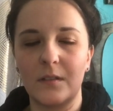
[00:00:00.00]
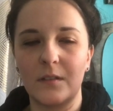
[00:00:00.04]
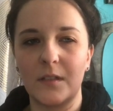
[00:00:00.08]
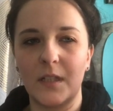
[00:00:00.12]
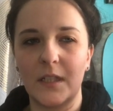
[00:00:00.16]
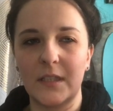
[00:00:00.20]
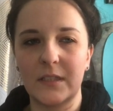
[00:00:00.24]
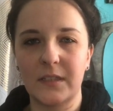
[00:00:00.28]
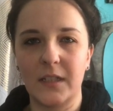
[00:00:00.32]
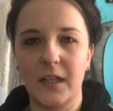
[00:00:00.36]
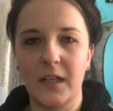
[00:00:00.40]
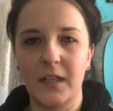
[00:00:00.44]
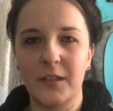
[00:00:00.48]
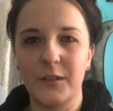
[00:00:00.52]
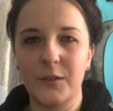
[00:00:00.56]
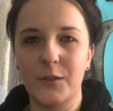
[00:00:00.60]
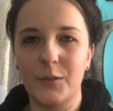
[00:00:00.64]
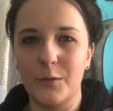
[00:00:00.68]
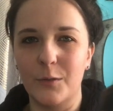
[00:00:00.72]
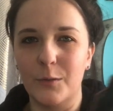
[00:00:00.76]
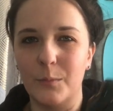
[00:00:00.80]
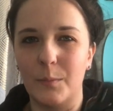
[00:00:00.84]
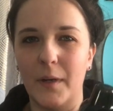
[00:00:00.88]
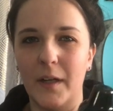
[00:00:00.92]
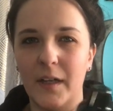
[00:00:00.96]
I decided
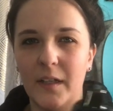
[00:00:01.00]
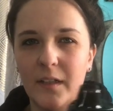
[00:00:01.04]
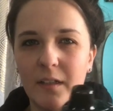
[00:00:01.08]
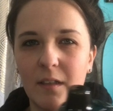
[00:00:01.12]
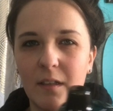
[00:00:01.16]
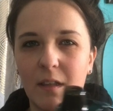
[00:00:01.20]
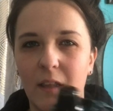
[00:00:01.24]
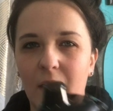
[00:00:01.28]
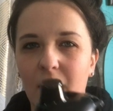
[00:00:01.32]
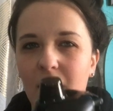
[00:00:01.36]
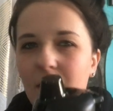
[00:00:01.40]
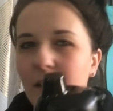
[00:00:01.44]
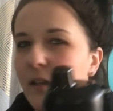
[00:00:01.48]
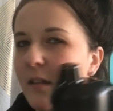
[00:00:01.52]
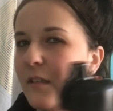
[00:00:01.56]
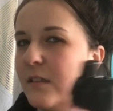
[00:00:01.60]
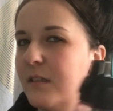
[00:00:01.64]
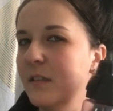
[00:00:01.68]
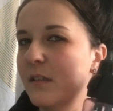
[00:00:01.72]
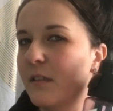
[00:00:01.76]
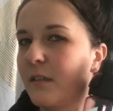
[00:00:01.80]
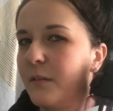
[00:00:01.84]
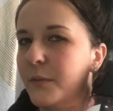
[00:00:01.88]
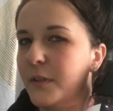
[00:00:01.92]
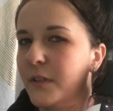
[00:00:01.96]
to buy that
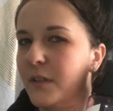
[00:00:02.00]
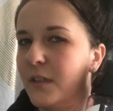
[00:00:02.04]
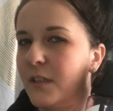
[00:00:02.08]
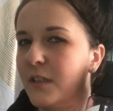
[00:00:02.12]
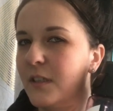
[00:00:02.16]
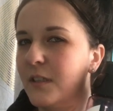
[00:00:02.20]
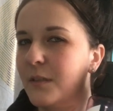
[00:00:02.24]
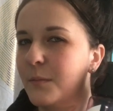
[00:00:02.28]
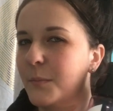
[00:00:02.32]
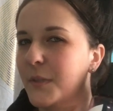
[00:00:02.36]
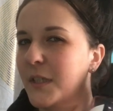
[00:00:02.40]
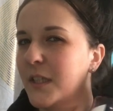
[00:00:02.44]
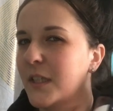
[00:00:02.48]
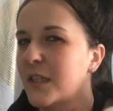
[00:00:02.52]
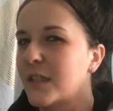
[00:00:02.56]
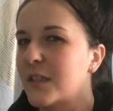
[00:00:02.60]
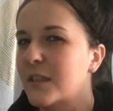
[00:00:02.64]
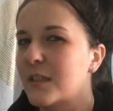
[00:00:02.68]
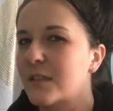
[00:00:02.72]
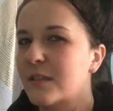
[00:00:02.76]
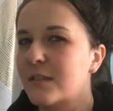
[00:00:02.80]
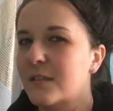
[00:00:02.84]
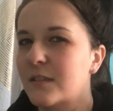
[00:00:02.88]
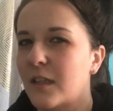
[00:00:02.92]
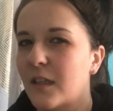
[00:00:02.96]
with it
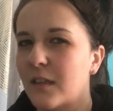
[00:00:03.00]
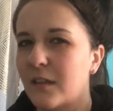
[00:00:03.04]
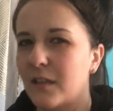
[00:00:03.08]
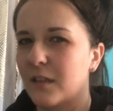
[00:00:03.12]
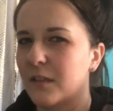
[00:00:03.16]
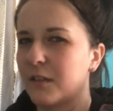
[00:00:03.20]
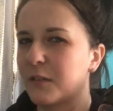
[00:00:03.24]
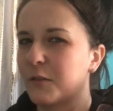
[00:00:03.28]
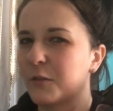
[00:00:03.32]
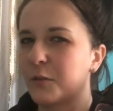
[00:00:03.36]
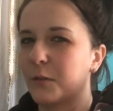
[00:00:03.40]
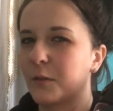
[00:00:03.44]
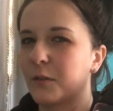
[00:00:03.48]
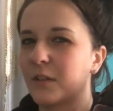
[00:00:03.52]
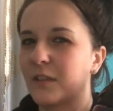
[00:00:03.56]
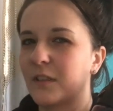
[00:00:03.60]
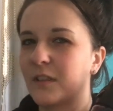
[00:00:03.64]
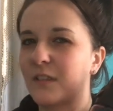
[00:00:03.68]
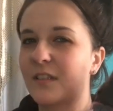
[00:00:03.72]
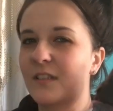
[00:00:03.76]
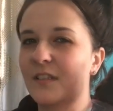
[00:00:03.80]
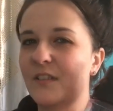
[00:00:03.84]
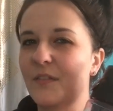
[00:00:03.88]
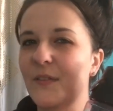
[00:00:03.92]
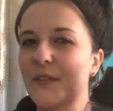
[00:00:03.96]
because nothing in the store
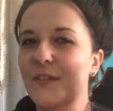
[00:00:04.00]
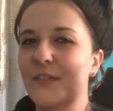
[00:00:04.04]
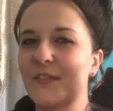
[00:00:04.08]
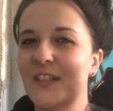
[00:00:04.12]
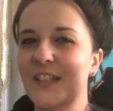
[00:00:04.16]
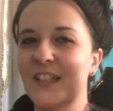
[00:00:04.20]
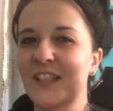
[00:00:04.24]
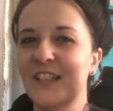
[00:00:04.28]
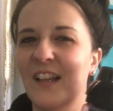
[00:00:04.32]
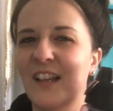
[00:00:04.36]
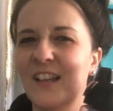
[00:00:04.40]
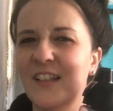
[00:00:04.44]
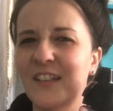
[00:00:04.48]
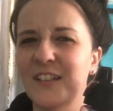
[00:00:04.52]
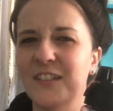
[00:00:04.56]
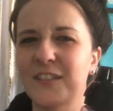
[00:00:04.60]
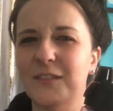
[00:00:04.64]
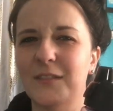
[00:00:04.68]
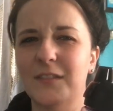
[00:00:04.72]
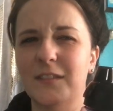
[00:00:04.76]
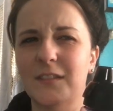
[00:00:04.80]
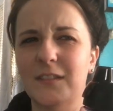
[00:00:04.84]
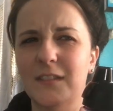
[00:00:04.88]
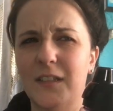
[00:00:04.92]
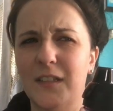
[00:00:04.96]
is $15
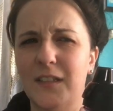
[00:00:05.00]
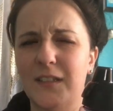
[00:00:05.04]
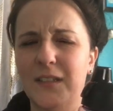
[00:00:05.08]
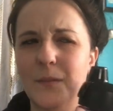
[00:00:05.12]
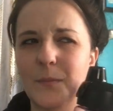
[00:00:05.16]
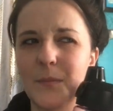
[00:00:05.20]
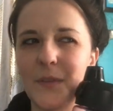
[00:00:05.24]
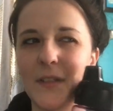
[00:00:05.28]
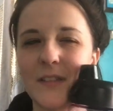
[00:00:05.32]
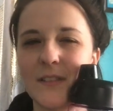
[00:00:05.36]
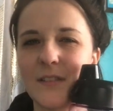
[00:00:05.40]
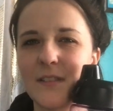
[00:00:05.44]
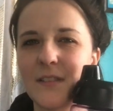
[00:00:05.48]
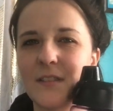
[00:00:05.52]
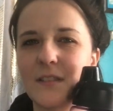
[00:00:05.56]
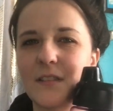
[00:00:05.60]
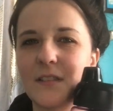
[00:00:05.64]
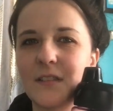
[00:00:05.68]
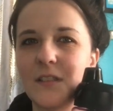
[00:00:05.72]
except this.